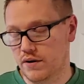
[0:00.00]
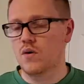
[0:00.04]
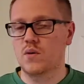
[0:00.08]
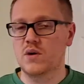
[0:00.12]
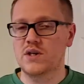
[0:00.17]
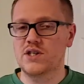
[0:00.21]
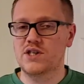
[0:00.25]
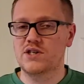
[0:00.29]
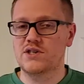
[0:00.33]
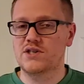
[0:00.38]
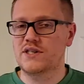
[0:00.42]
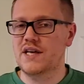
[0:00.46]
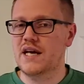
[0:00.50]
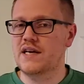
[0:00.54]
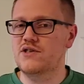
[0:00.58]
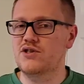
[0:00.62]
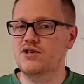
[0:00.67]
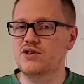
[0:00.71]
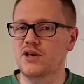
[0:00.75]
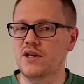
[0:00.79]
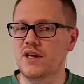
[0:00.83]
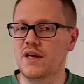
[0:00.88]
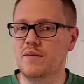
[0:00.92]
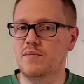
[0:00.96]
which
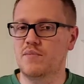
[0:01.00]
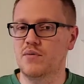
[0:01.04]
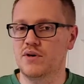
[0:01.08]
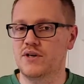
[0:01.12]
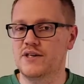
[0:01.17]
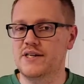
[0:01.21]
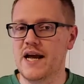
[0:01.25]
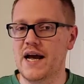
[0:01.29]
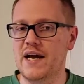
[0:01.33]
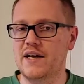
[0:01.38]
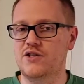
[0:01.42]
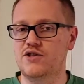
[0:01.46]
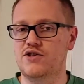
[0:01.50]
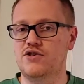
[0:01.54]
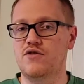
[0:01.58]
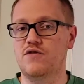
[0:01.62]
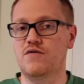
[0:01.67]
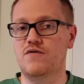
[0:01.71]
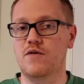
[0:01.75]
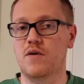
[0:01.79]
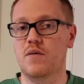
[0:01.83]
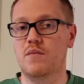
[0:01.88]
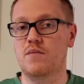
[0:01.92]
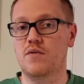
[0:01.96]
essentially protects you
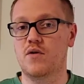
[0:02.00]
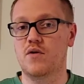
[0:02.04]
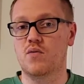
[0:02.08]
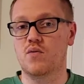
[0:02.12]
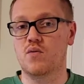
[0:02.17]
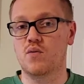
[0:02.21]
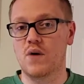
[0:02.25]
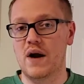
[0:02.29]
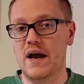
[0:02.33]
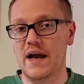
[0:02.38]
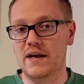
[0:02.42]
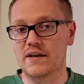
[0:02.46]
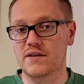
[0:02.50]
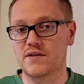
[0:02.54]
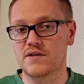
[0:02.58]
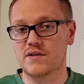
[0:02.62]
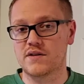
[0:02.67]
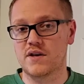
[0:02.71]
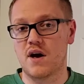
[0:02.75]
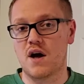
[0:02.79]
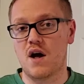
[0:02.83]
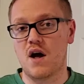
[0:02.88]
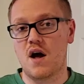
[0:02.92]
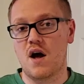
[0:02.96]
from the risk
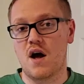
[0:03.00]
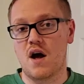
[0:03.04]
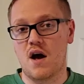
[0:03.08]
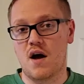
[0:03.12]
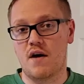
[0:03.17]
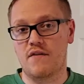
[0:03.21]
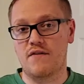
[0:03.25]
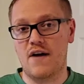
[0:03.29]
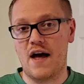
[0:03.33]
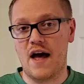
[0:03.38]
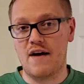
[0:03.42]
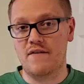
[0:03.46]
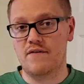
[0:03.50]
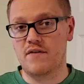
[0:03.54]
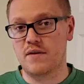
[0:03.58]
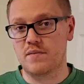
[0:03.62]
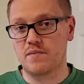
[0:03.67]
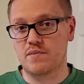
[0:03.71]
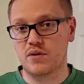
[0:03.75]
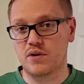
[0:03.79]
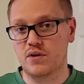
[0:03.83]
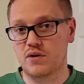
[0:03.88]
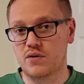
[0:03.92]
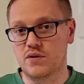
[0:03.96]
of having
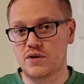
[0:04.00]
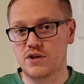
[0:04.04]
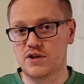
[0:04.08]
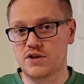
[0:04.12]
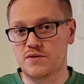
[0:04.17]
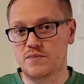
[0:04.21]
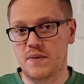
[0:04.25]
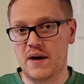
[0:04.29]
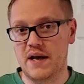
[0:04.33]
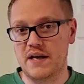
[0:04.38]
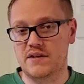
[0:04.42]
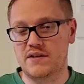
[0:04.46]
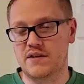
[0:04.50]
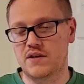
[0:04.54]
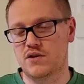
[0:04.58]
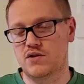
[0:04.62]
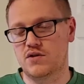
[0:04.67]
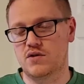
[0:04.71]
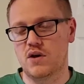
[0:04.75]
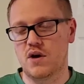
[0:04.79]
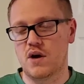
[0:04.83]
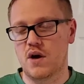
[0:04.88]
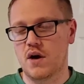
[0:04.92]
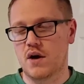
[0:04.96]
polluted spaces,